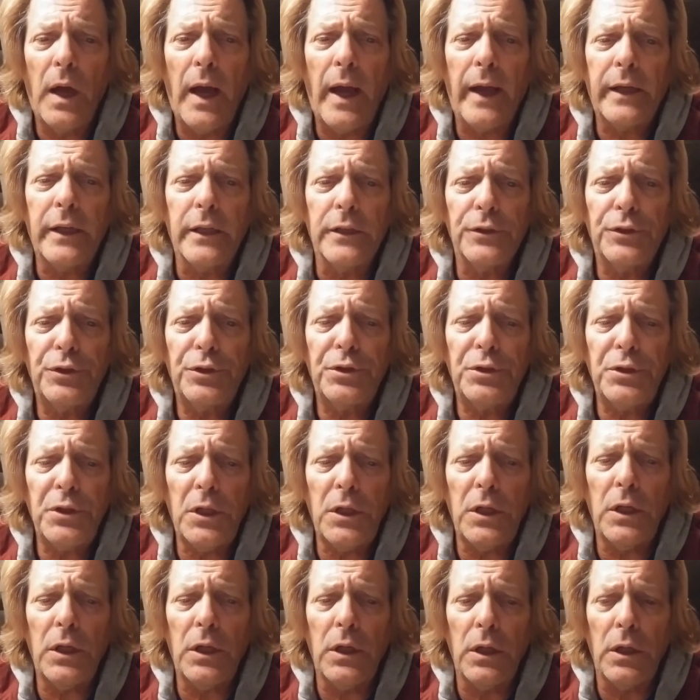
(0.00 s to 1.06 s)
can
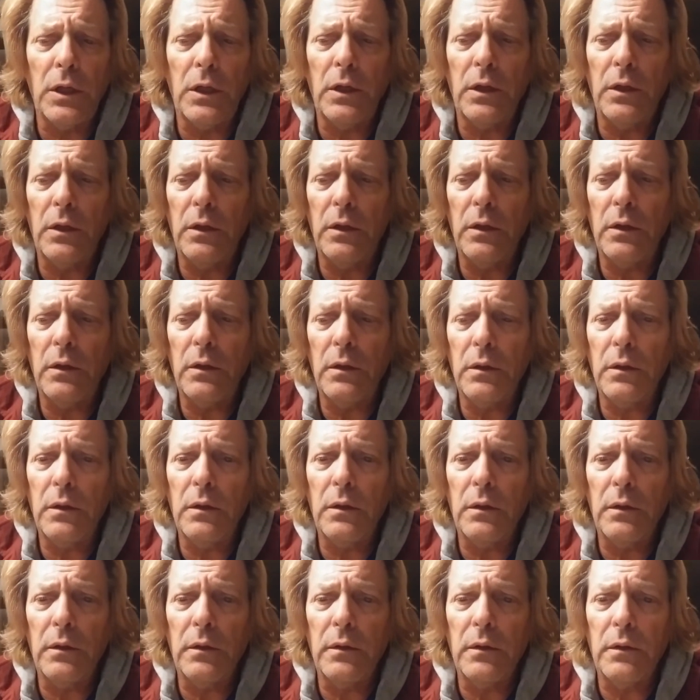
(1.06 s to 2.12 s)

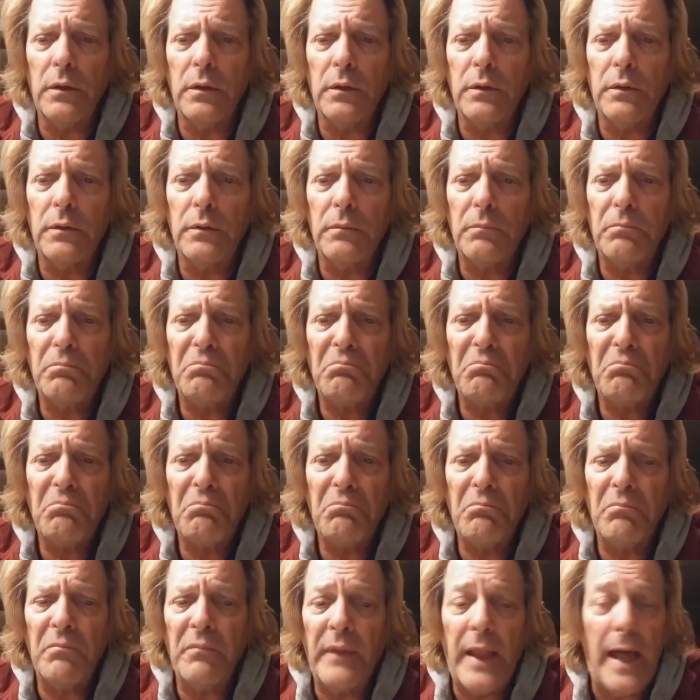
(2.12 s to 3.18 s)
see
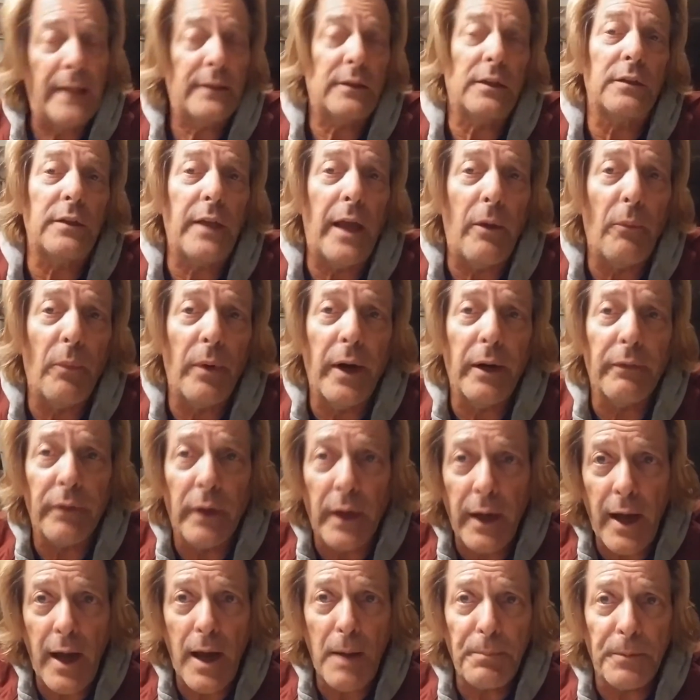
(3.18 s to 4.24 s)
not that that would ever
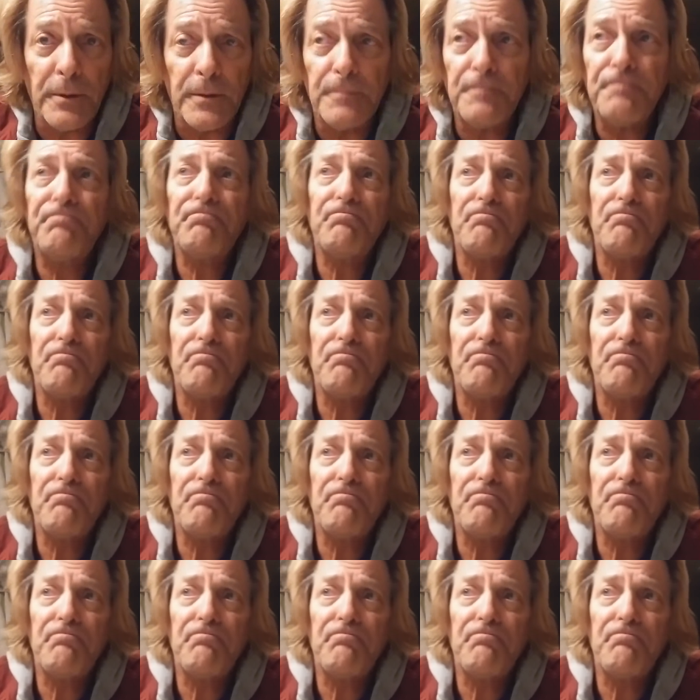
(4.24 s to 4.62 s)
happen.